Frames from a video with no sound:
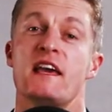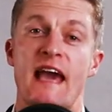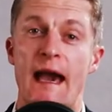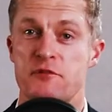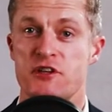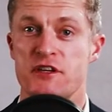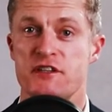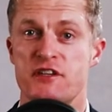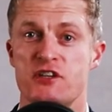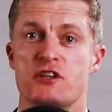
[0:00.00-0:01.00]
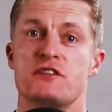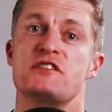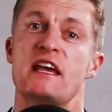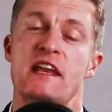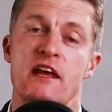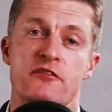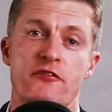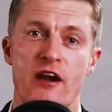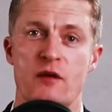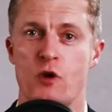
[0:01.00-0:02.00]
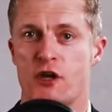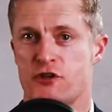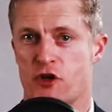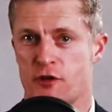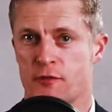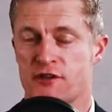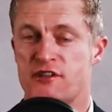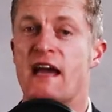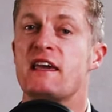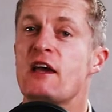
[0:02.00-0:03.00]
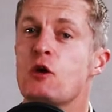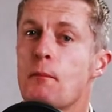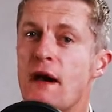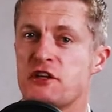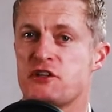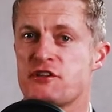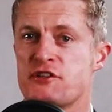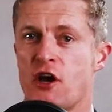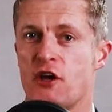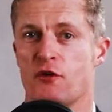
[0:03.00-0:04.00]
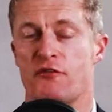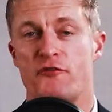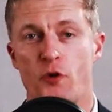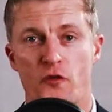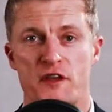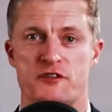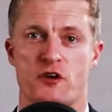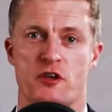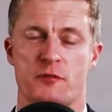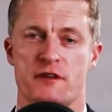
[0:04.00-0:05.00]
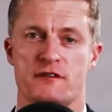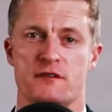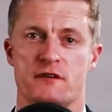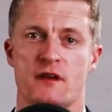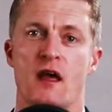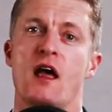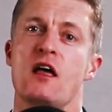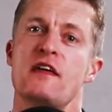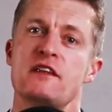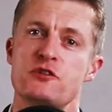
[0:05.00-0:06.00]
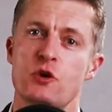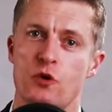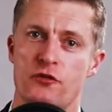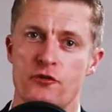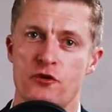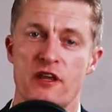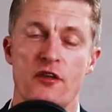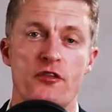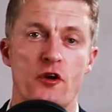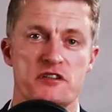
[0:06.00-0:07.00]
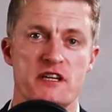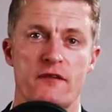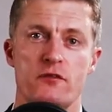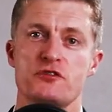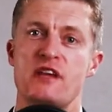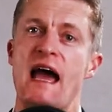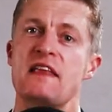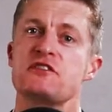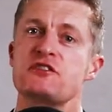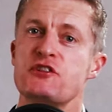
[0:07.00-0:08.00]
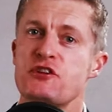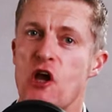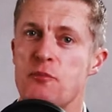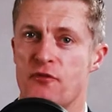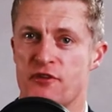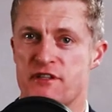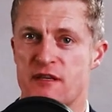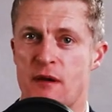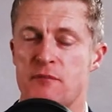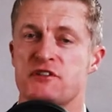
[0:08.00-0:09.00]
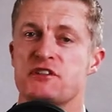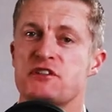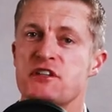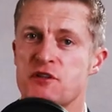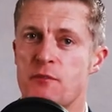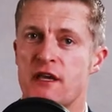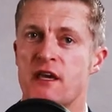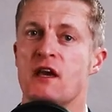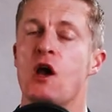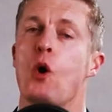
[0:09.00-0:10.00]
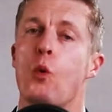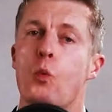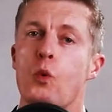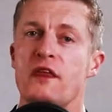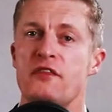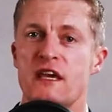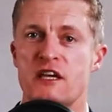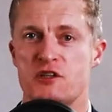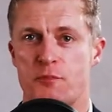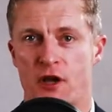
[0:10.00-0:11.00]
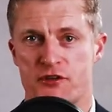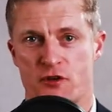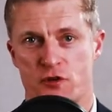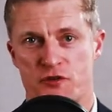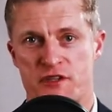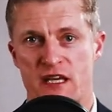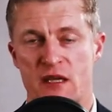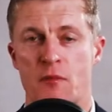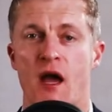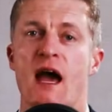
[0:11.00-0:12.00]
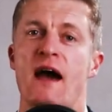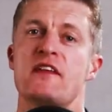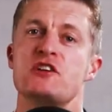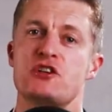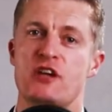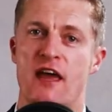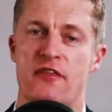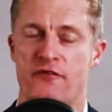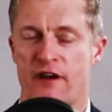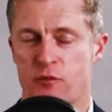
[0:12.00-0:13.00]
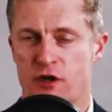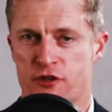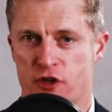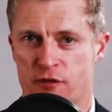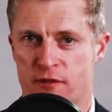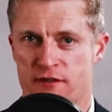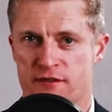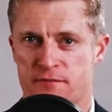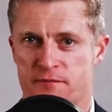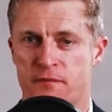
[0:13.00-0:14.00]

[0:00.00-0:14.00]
Capture the decisions in a framework document and get your manager's sign off for this document. Then talk through the authority levels and scope of the team member's decision making with each person on your team and then share the framework document.